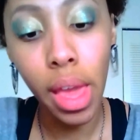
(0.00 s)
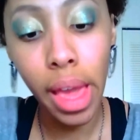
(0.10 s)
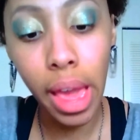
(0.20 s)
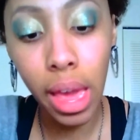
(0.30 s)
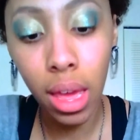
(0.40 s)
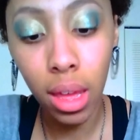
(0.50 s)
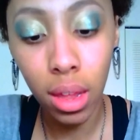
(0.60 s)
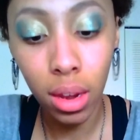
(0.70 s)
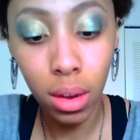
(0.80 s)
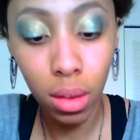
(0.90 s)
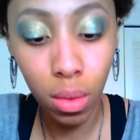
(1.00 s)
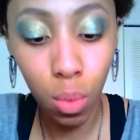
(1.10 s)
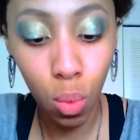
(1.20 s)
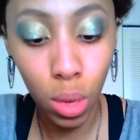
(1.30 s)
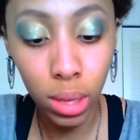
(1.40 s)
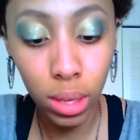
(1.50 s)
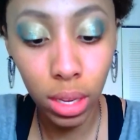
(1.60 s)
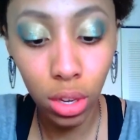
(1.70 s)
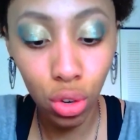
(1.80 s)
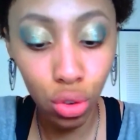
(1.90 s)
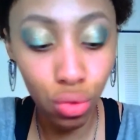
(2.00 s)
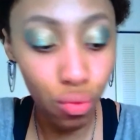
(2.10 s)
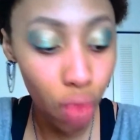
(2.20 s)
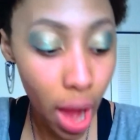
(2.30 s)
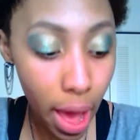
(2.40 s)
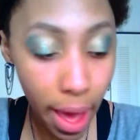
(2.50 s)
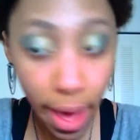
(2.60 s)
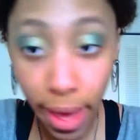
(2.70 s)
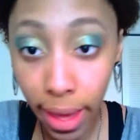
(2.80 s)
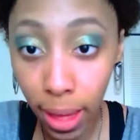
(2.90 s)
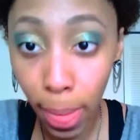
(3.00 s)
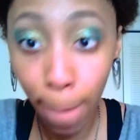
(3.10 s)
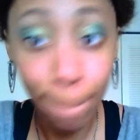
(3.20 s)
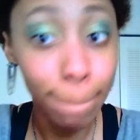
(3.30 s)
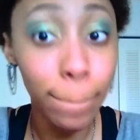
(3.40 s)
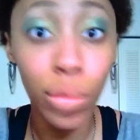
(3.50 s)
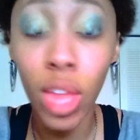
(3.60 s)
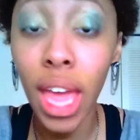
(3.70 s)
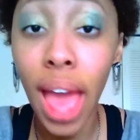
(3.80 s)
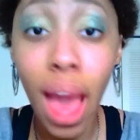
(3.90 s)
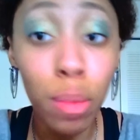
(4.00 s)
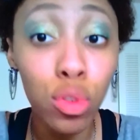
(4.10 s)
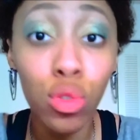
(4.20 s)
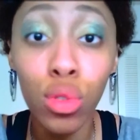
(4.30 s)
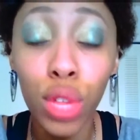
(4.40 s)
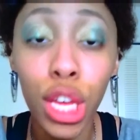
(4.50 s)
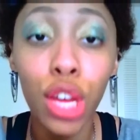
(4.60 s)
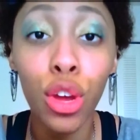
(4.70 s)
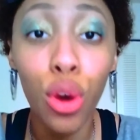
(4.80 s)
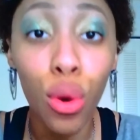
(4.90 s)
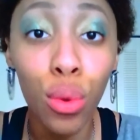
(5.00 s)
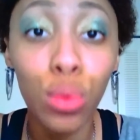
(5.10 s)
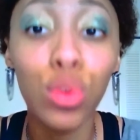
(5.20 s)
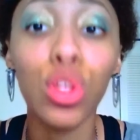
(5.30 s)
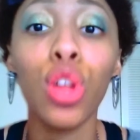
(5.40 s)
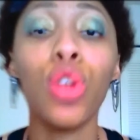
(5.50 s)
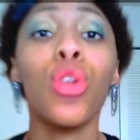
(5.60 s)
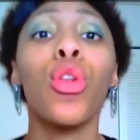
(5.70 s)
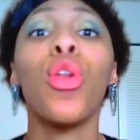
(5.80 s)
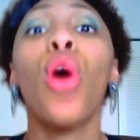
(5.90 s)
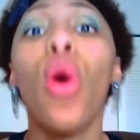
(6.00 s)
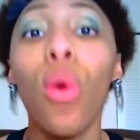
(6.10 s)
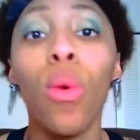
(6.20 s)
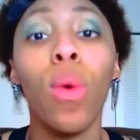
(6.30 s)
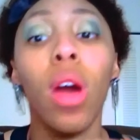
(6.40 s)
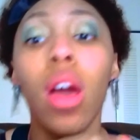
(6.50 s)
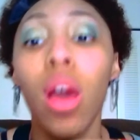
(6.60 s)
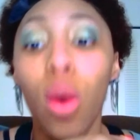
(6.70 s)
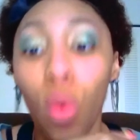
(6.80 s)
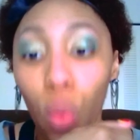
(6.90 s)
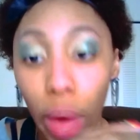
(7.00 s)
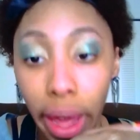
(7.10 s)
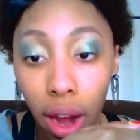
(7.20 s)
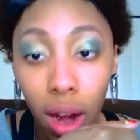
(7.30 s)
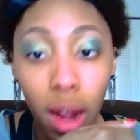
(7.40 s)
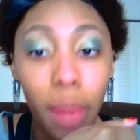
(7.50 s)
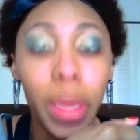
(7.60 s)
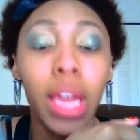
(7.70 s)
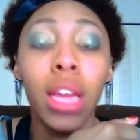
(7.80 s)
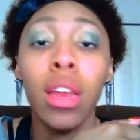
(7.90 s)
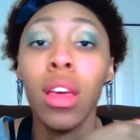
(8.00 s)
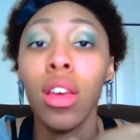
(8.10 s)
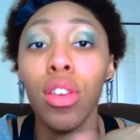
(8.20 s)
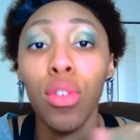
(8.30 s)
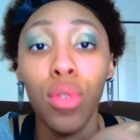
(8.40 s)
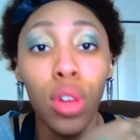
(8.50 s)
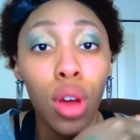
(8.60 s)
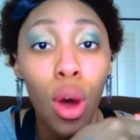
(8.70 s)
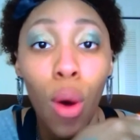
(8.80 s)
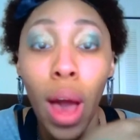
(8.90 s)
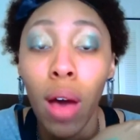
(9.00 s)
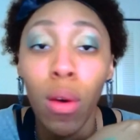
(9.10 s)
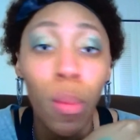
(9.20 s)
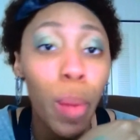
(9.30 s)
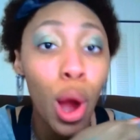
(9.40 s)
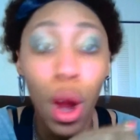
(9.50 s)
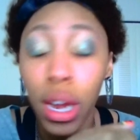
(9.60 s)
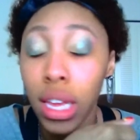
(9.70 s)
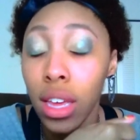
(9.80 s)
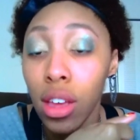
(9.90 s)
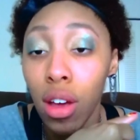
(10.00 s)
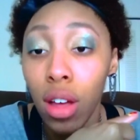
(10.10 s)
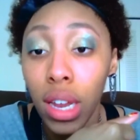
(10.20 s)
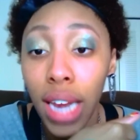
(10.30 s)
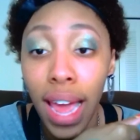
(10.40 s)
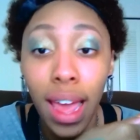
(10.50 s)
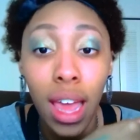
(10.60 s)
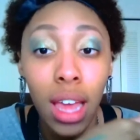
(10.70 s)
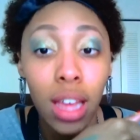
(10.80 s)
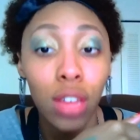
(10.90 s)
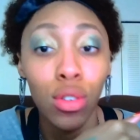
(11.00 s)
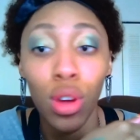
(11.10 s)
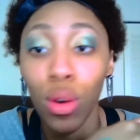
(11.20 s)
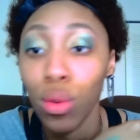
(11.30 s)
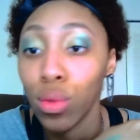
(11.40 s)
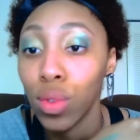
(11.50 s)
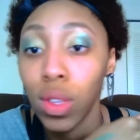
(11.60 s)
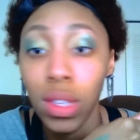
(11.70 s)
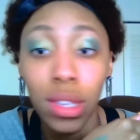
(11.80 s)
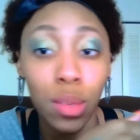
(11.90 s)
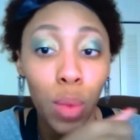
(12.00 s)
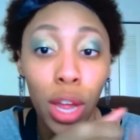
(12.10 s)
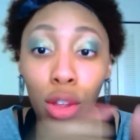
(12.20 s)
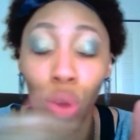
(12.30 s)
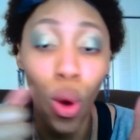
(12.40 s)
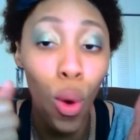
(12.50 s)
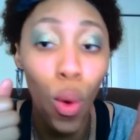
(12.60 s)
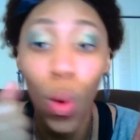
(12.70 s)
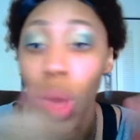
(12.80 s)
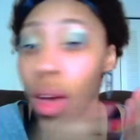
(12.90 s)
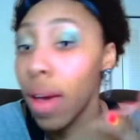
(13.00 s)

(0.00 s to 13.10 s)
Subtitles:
And once it's dry, it absolutely goes nowhere. I mean, you can go out partying all night, you know, sweat your whole